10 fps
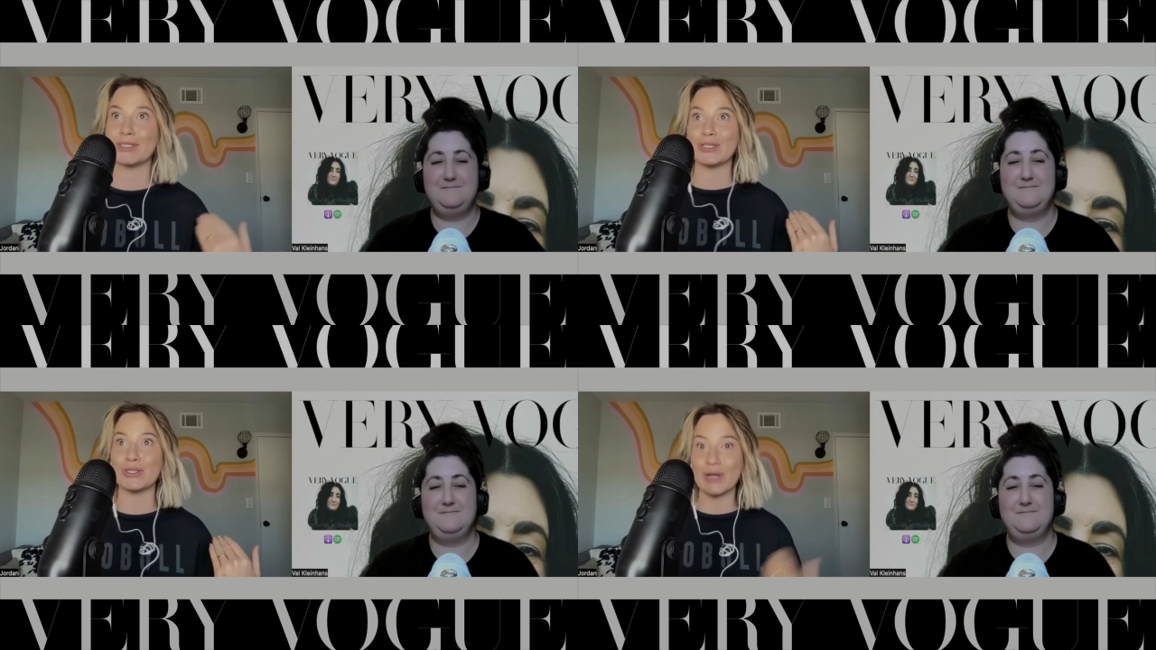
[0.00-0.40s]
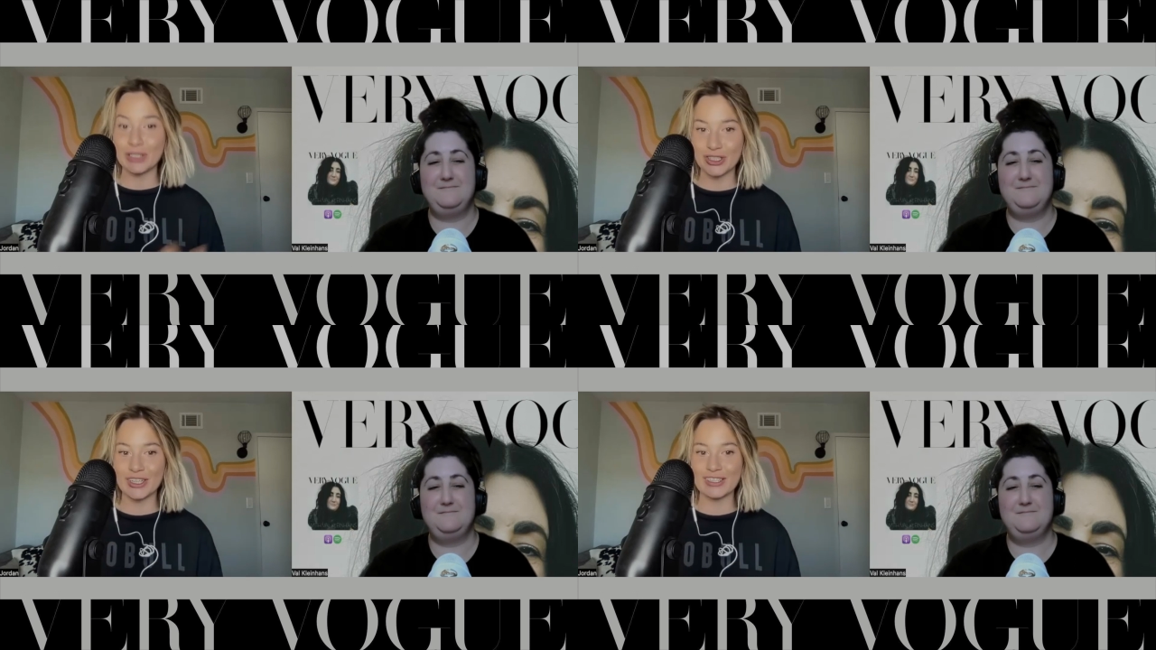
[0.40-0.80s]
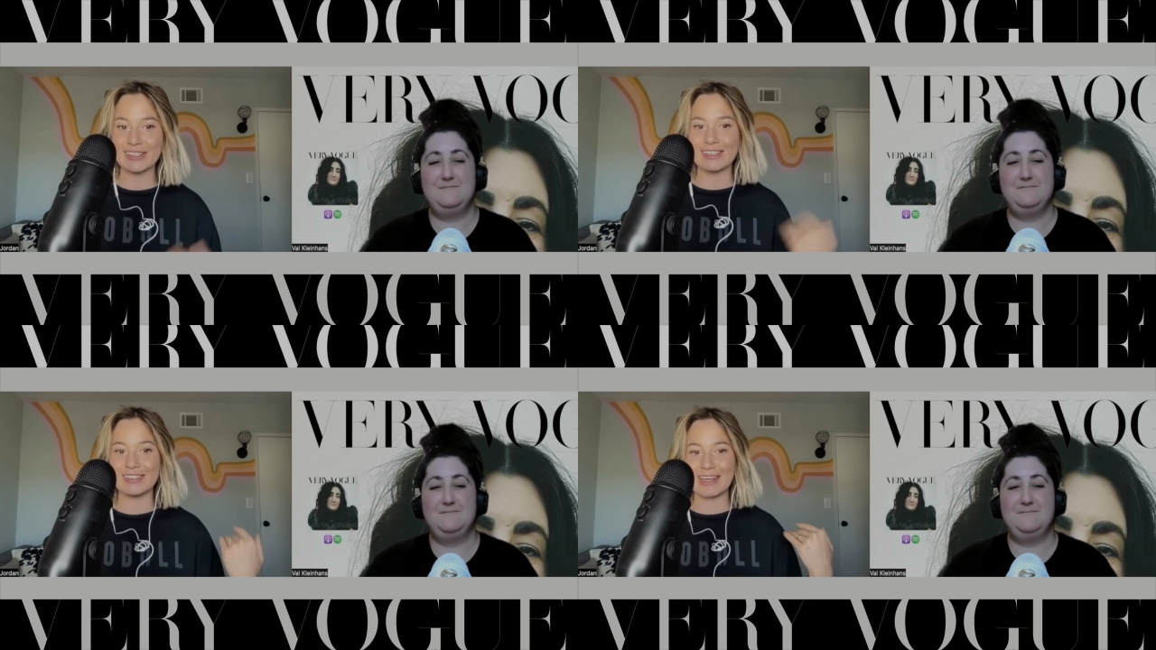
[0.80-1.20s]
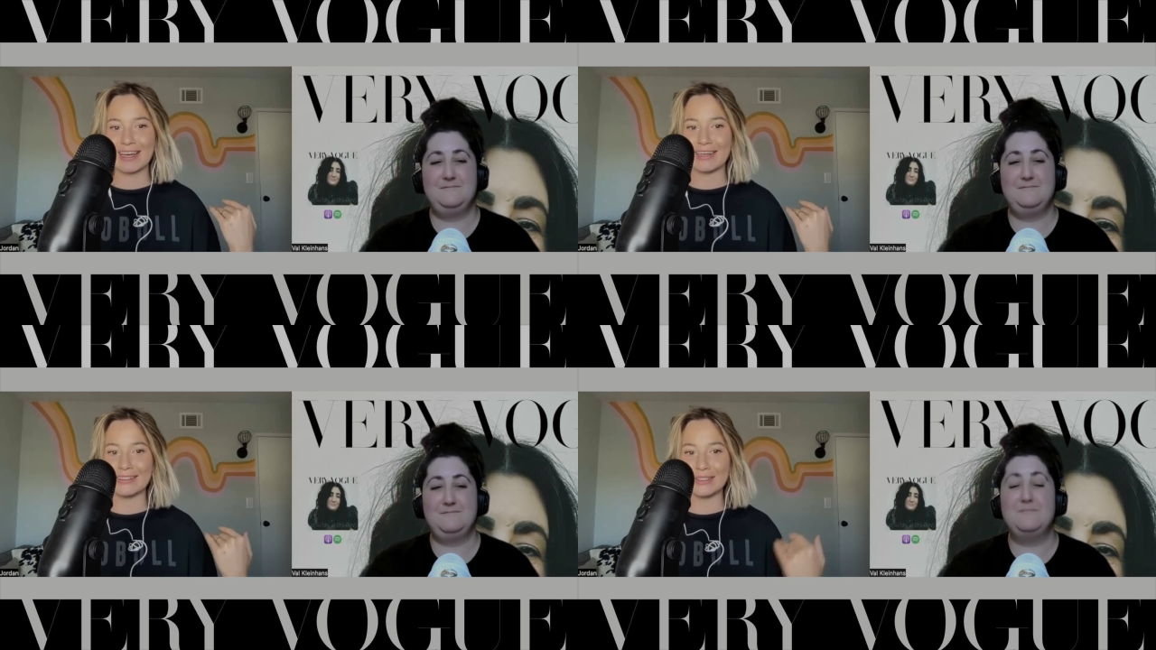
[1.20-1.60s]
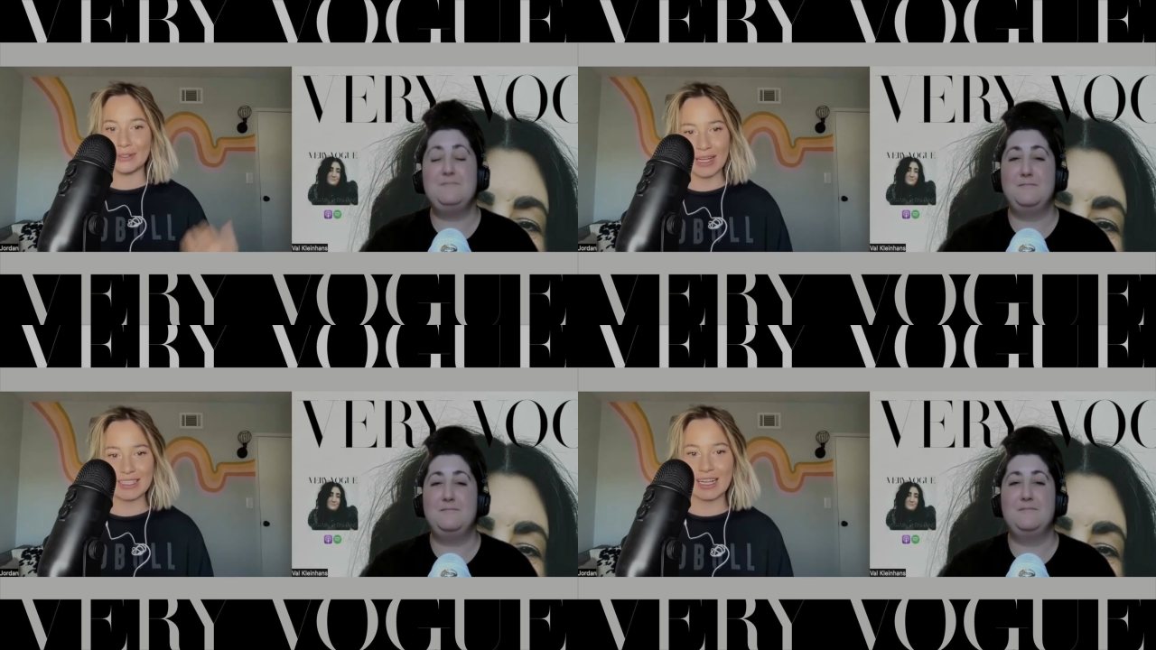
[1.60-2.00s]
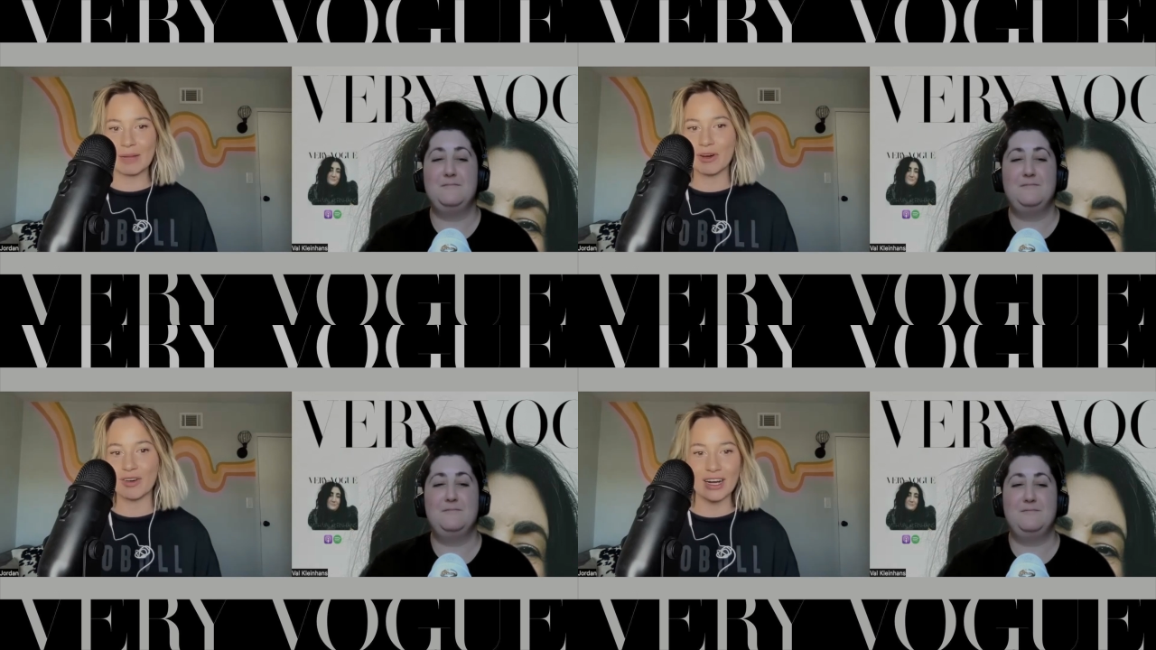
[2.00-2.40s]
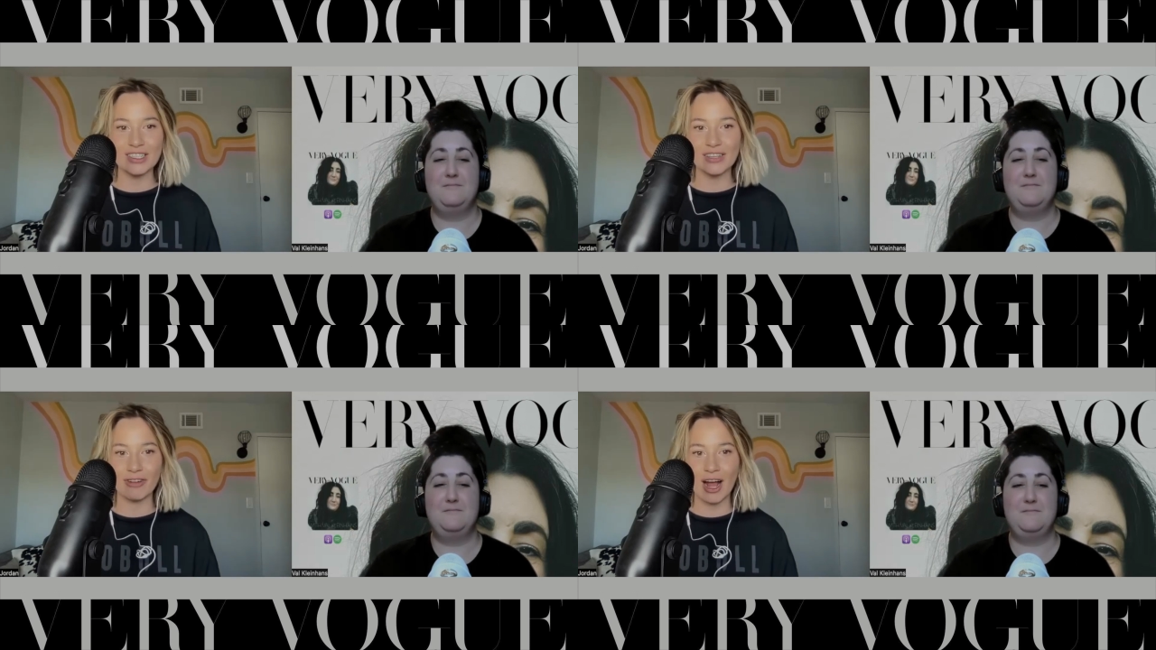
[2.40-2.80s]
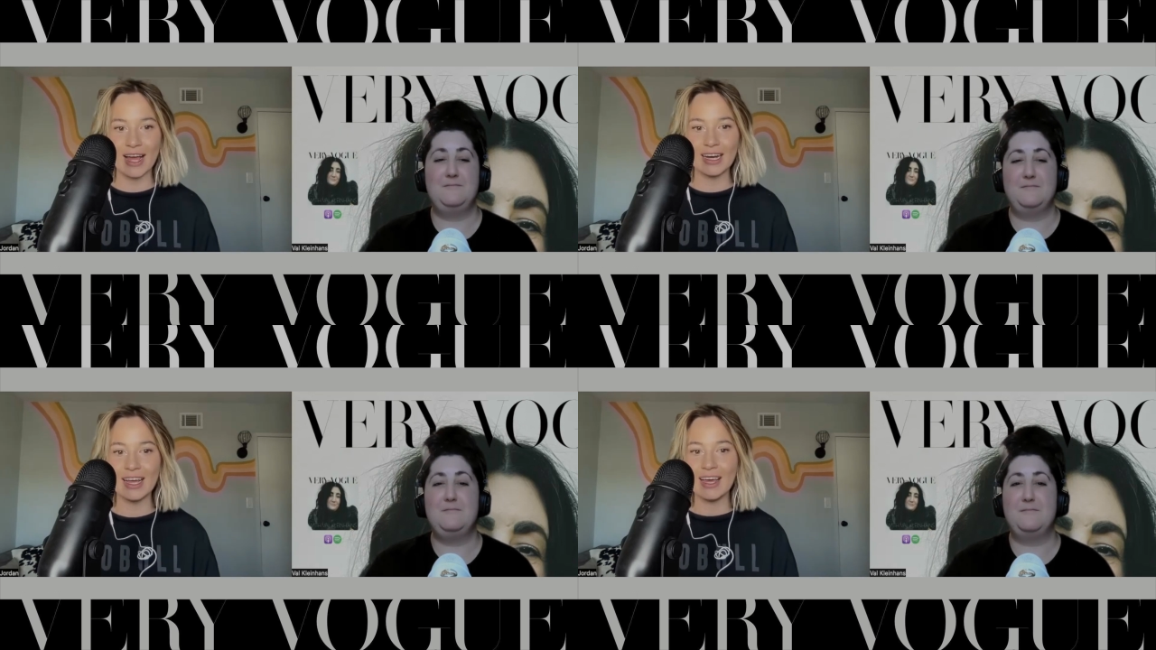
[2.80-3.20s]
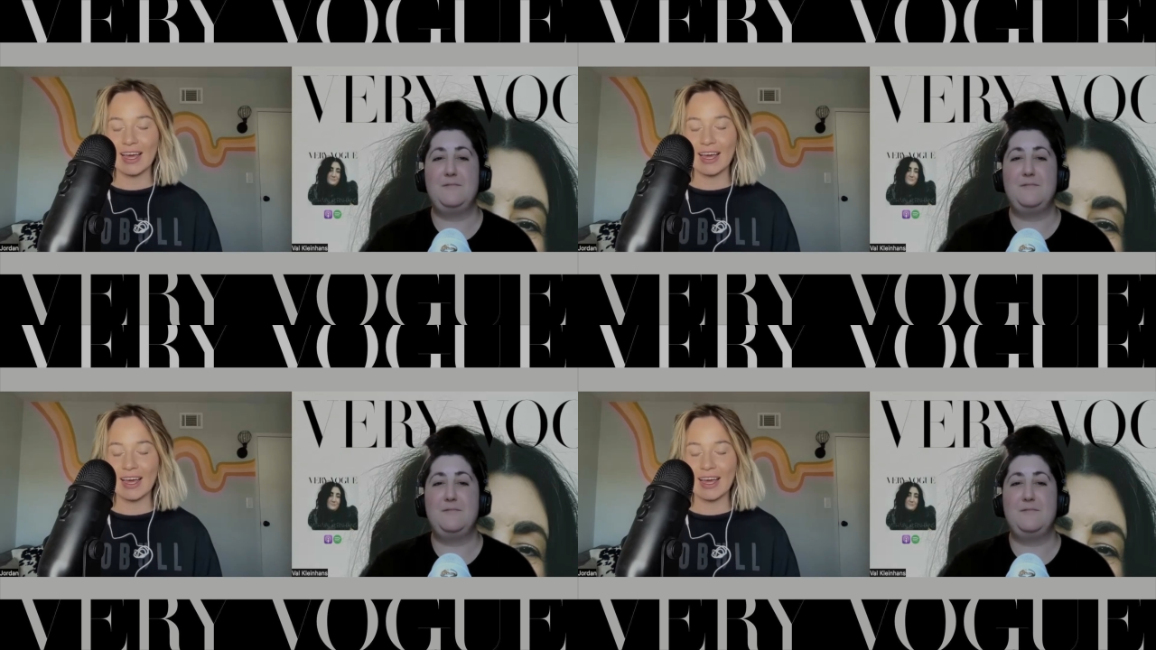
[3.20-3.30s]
Speaker 1: sweatshirts that say do less club across the front